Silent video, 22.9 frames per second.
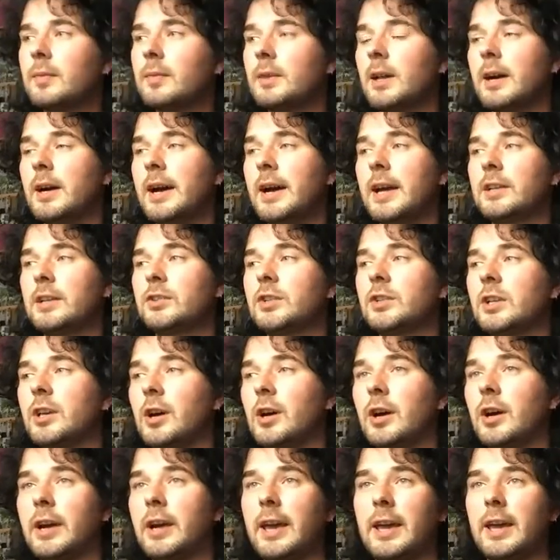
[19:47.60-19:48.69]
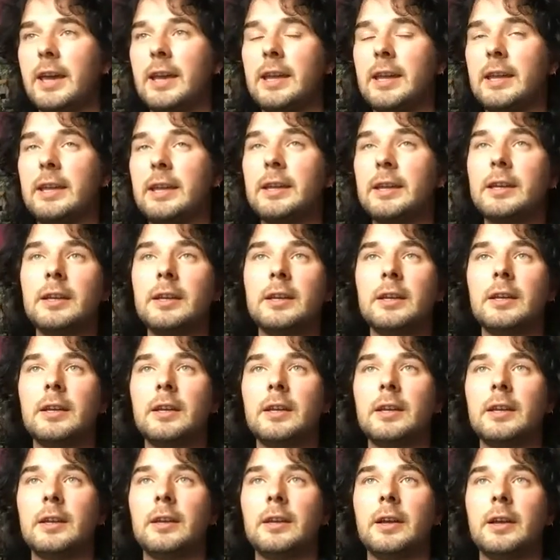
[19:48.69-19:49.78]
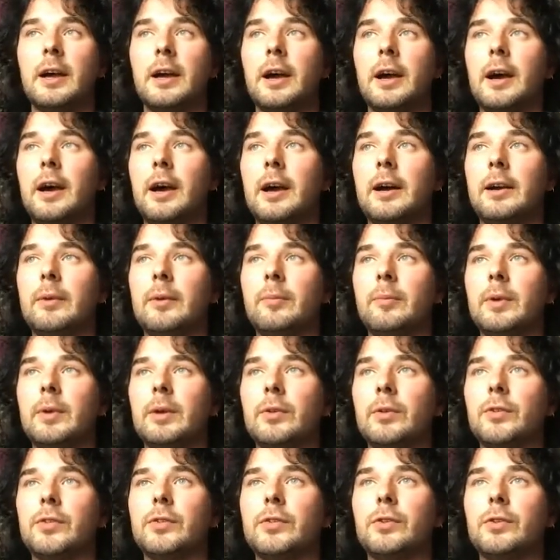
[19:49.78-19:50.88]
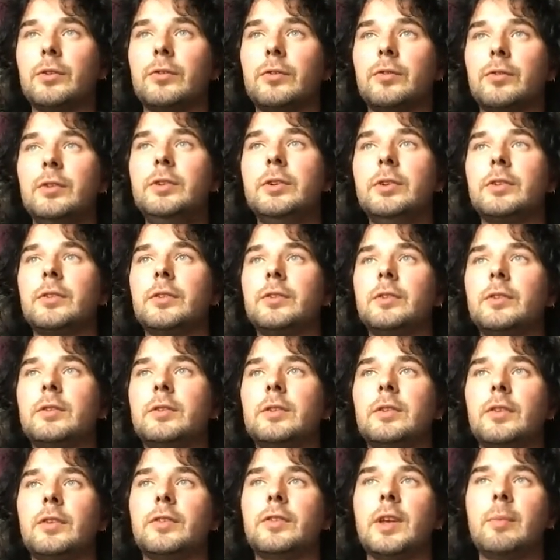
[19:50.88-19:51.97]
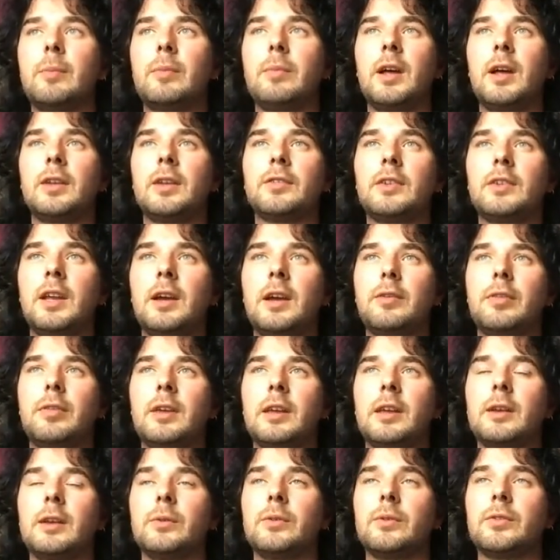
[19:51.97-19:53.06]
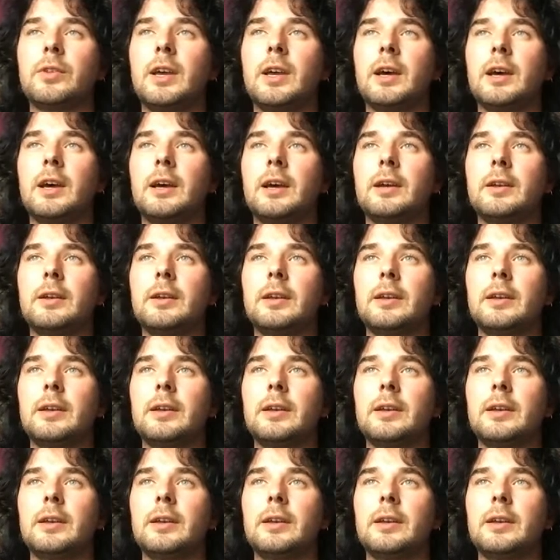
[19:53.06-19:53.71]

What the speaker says: I actually got it was sort of December last year, I think. It was a